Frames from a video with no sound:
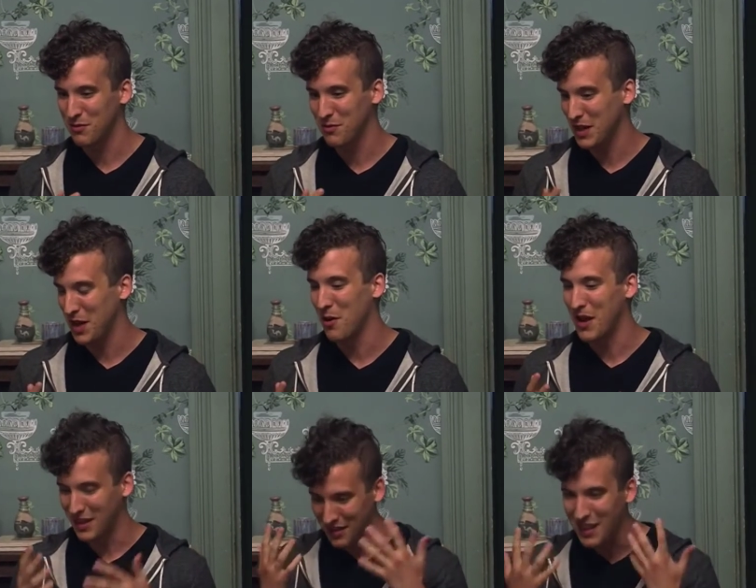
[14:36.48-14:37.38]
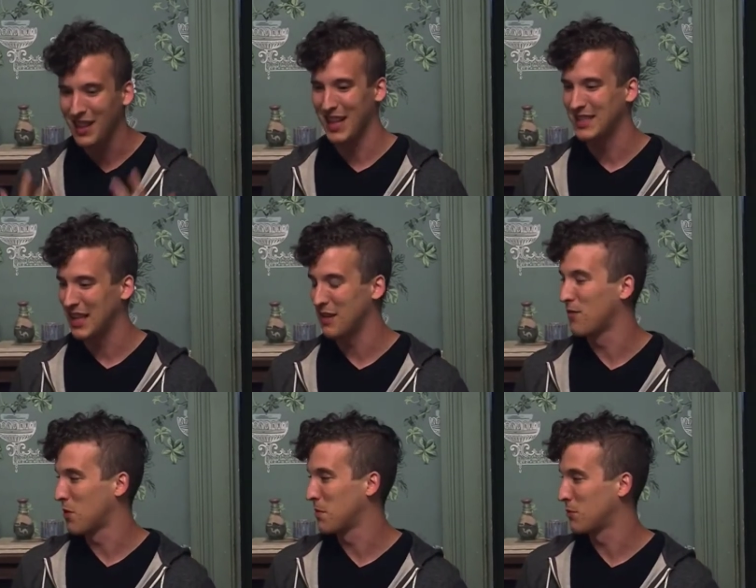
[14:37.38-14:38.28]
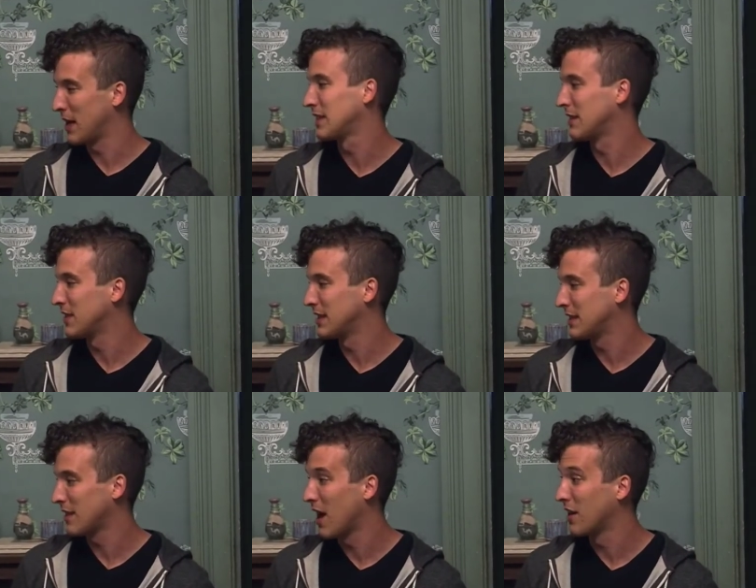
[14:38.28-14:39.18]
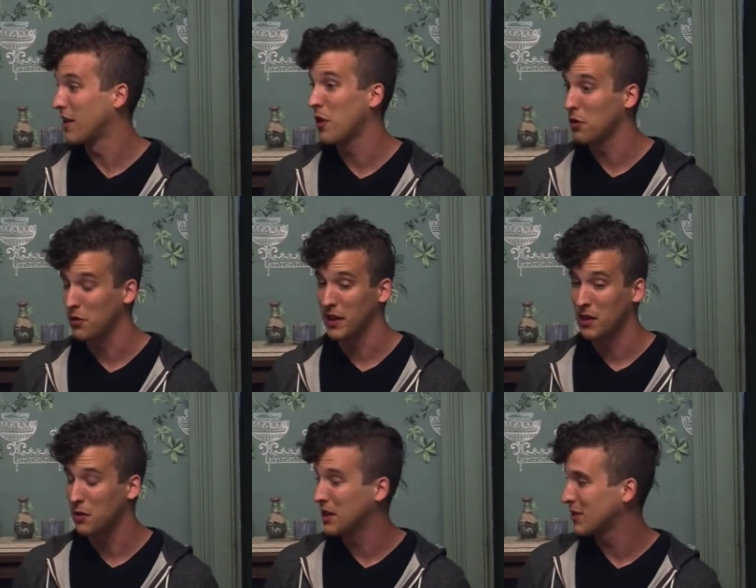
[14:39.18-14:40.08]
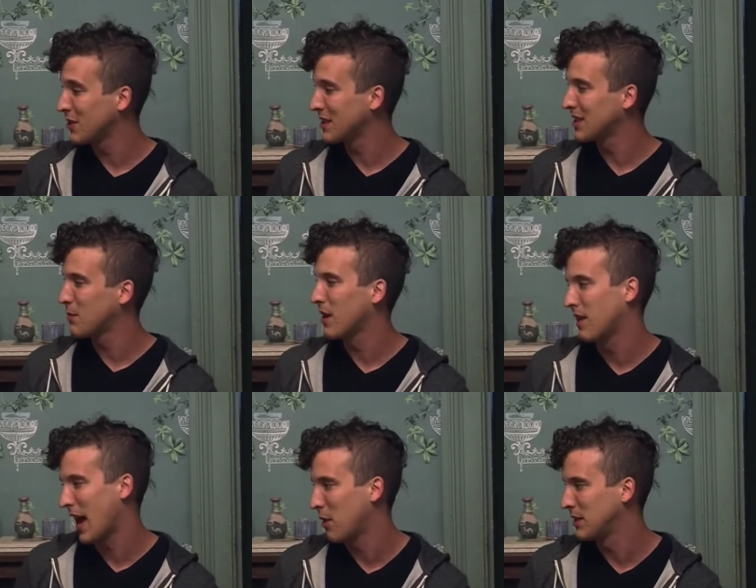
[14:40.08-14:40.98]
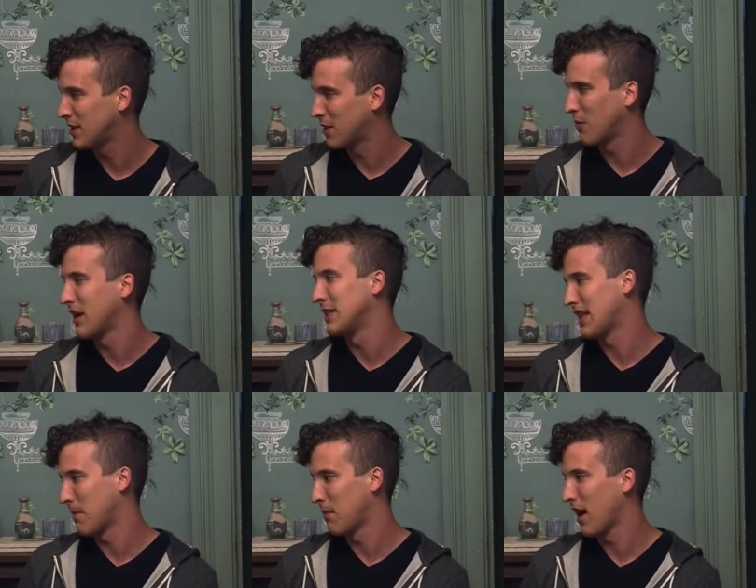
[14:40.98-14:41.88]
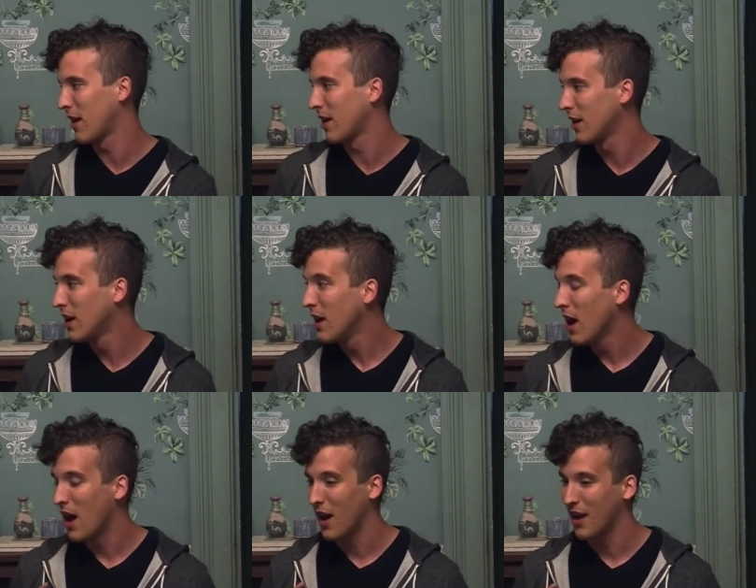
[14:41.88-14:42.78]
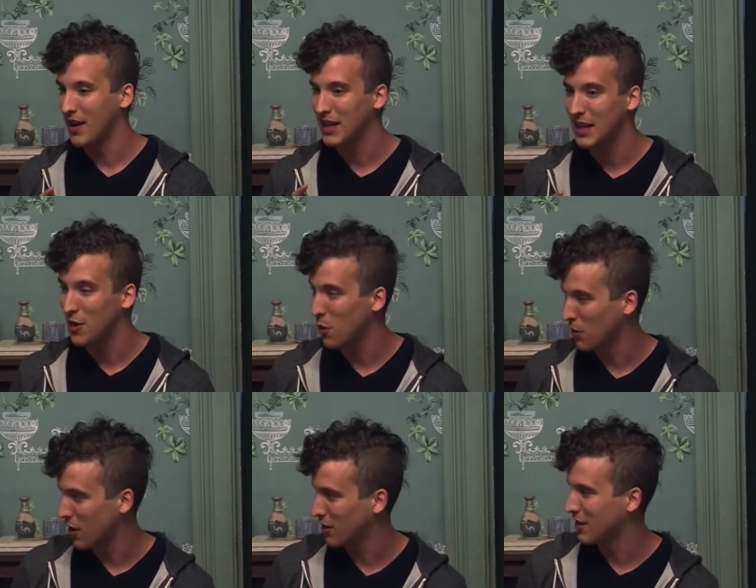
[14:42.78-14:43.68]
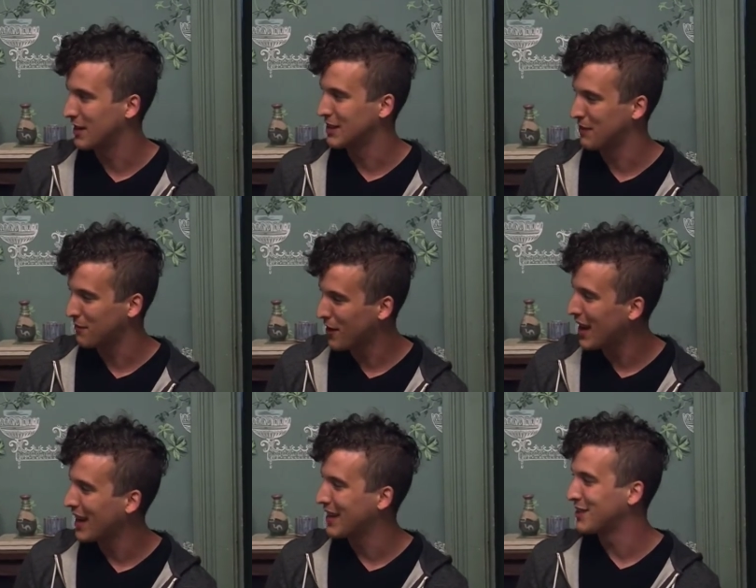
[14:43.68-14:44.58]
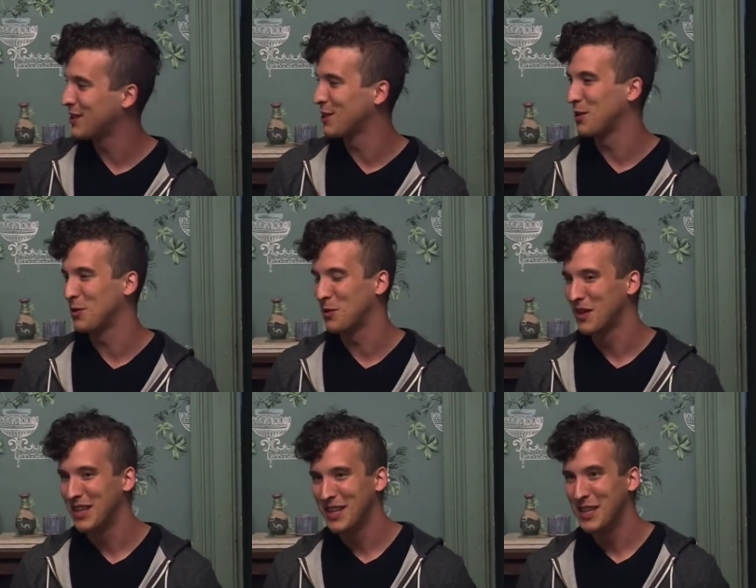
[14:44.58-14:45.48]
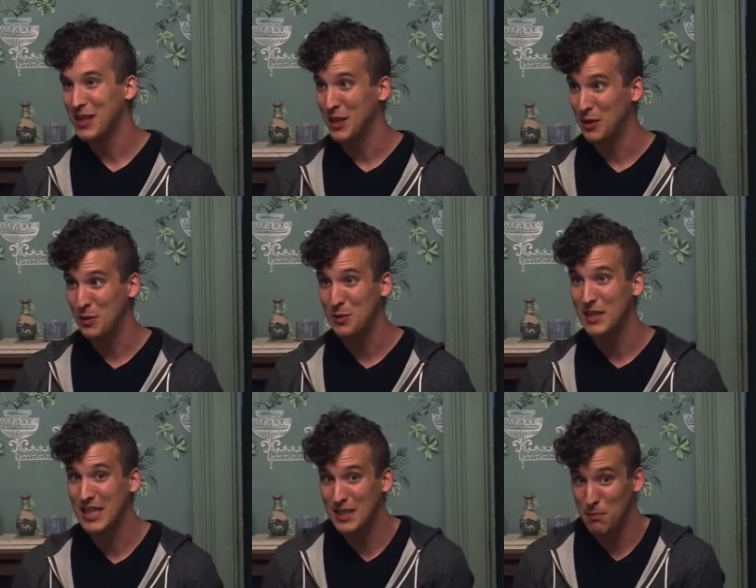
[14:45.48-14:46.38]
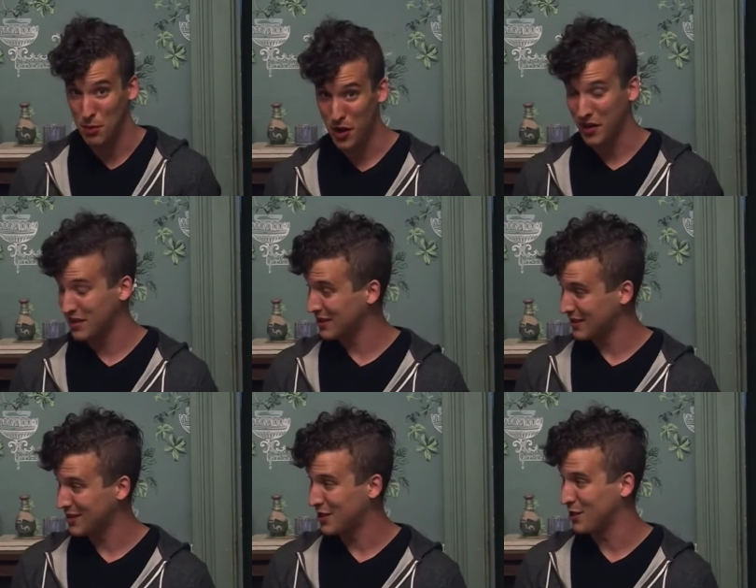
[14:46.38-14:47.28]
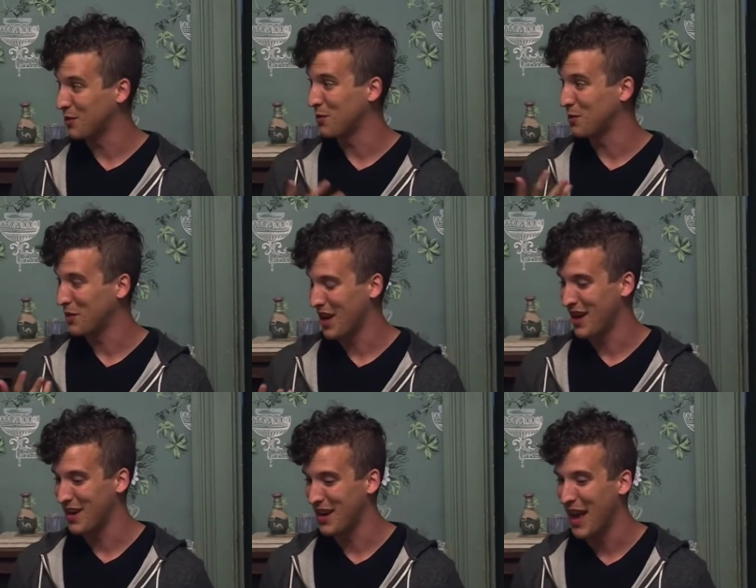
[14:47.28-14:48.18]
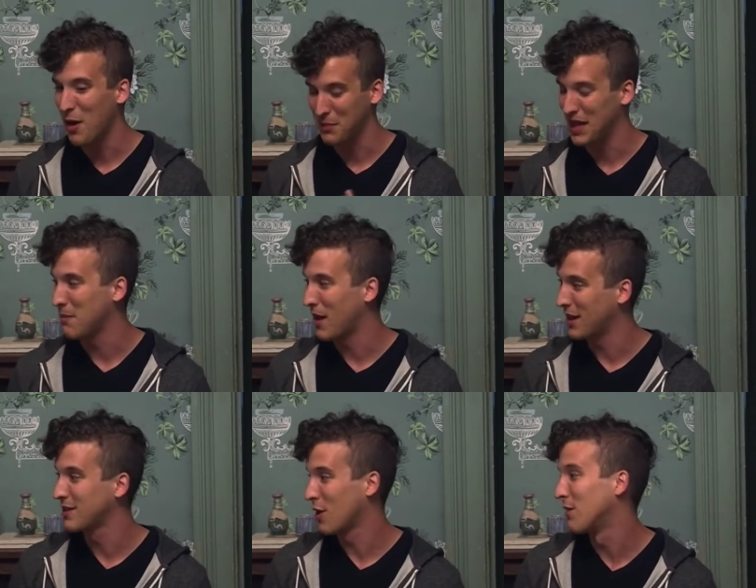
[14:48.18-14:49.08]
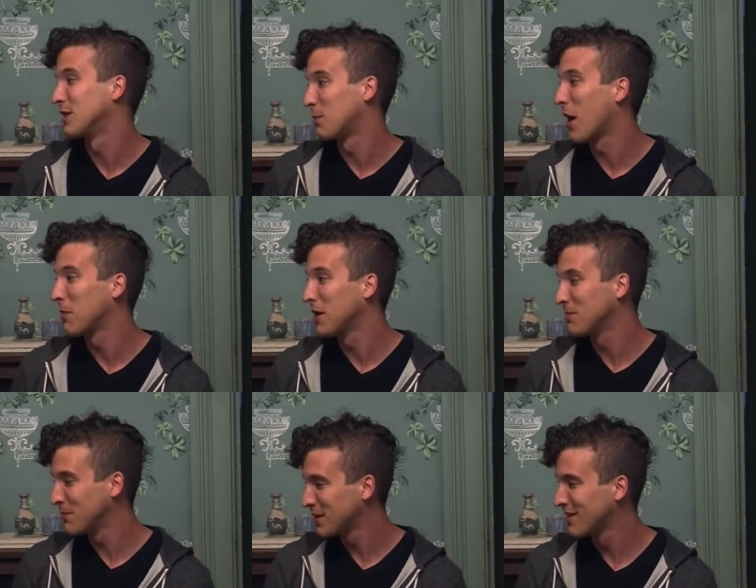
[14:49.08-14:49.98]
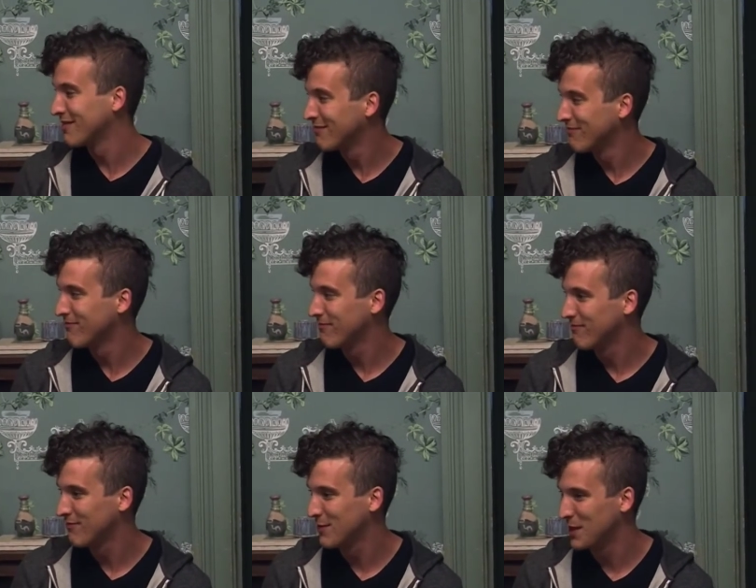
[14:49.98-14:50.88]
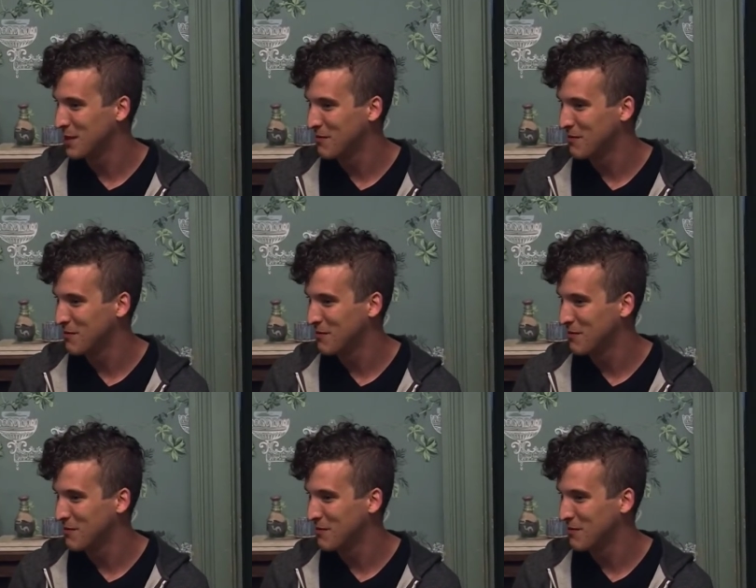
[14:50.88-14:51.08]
you know, and lets that inform the rest of his uh, not only clothing choices, but in how he's going to run his empire. Uh, he no longer is afraid to use his books to uh, help the empire solve its problems. Okay. So,